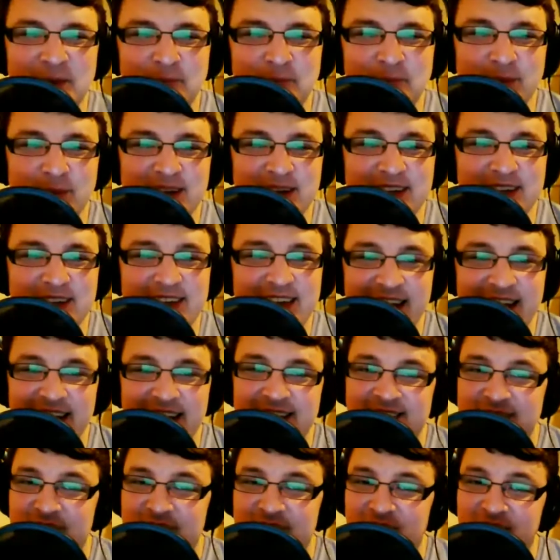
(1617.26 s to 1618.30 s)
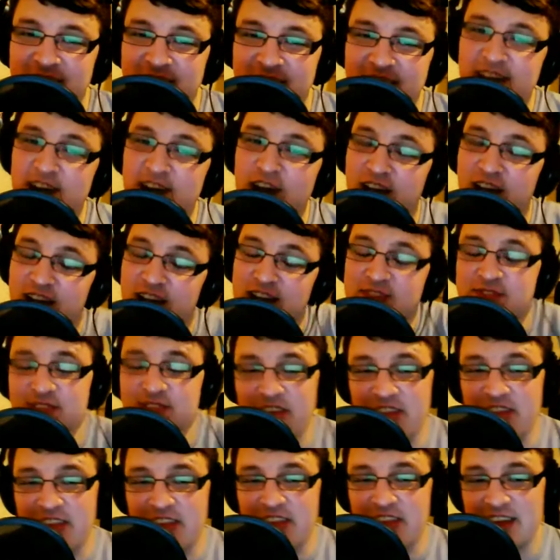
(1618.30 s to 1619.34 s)
But yeah. Other
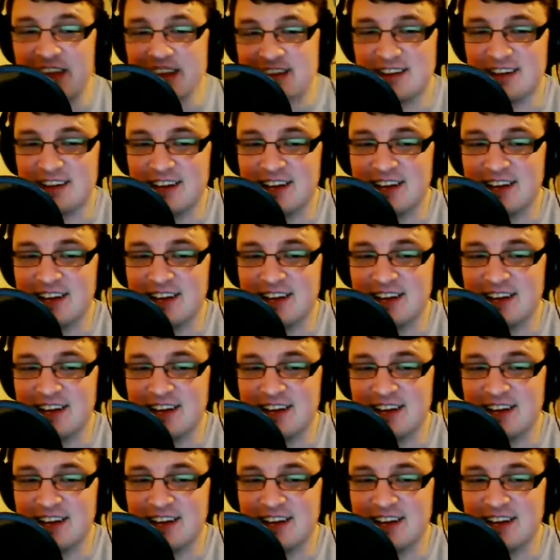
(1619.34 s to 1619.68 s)
than that,